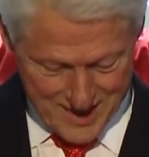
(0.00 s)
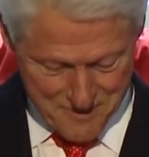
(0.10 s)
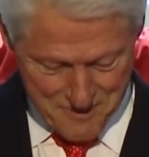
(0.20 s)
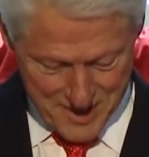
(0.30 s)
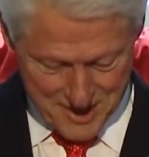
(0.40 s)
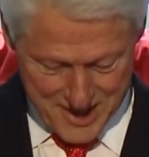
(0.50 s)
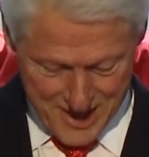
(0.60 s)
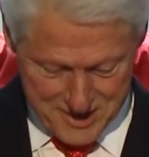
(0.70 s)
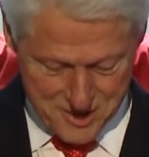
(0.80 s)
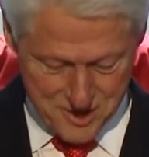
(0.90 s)
Mayor
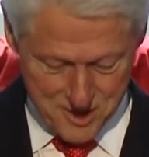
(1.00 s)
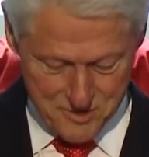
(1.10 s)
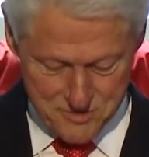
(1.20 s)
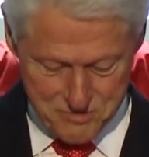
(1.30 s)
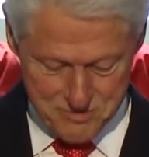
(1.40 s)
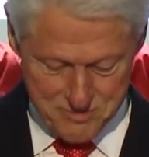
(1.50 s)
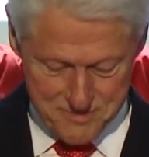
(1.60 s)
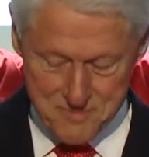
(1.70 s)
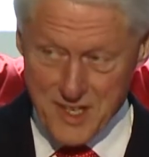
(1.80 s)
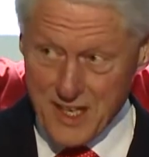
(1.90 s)
Townsell,
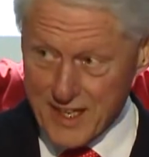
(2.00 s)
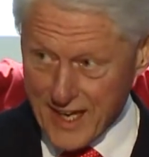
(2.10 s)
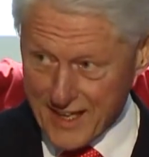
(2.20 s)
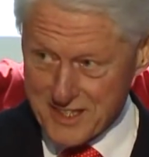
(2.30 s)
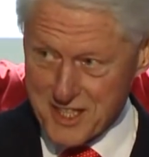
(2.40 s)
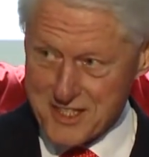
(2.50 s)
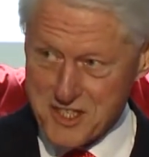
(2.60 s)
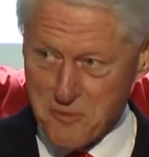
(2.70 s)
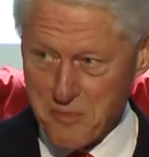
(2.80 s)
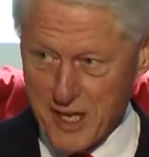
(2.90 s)
County Judge
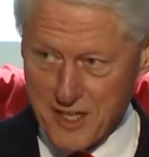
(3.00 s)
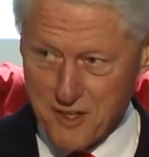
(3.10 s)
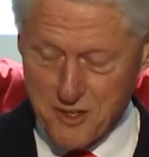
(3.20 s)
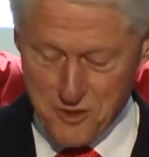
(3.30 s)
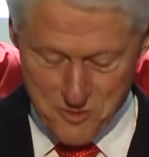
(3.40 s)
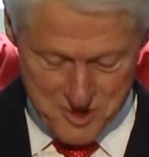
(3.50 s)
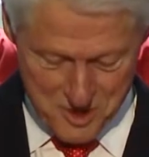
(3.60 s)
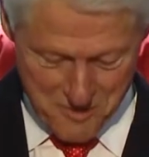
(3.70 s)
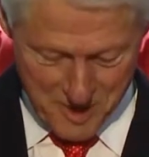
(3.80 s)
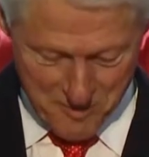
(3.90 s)
Jim Baker, who was
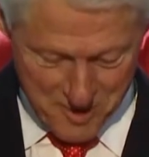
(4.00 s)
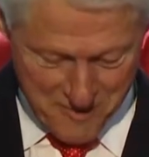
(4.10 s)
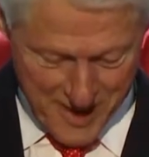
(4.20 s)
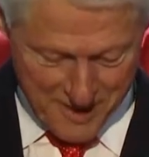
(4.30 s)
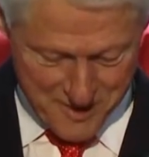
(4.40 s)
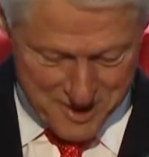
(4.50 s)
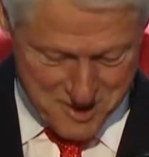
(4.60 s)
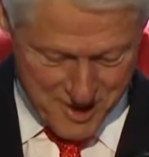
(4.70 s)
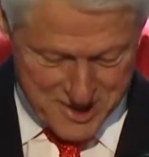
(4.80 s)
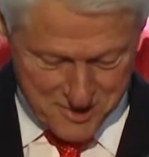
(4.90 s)
a member of my
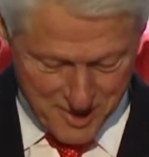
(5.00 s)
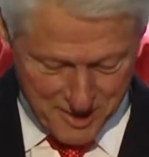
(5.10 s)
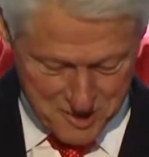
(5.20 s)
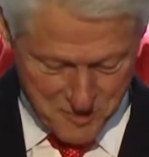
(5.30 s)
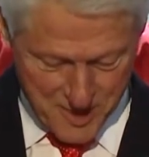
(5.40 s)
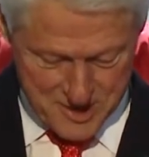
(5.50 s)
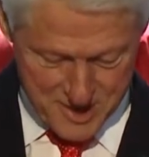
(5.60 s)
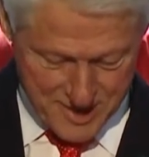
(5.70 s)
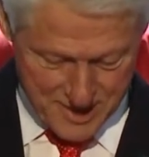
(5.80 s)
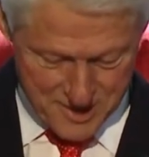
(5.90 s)
administration when I was
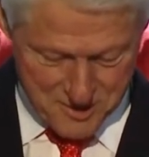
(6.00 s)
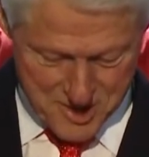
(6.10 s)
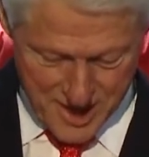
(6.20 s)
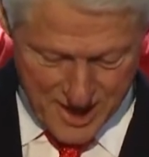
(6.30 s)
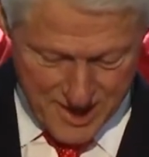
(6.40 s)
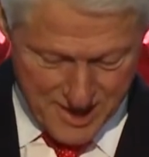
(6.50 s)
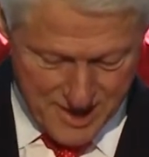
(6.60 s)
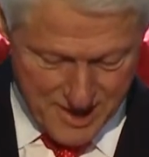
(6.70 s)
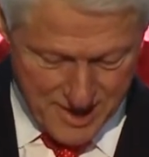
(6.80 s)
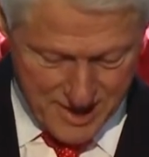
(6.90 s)
president, and UCA
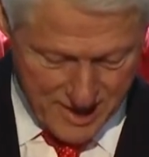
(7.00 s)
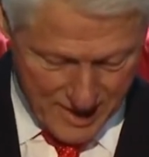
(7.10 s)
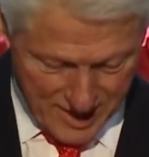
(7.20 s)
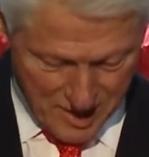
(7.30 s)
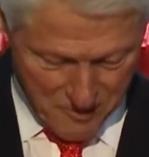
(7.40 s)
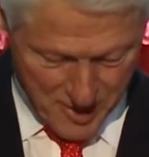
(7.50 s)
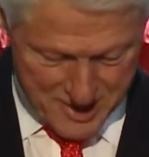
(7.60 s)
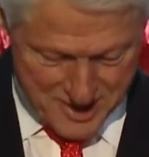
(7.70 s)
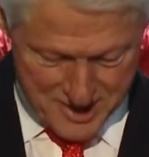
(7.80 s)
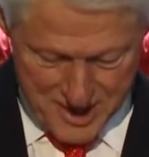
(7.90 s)

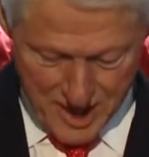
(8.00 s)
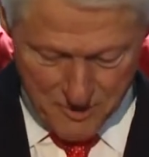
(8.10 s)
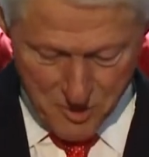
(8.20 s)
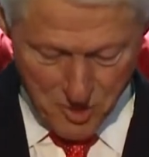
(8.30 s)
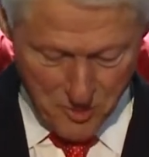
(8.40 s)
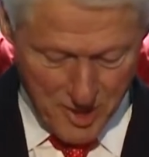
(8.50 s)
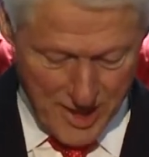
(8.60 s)
President Tom Courtway,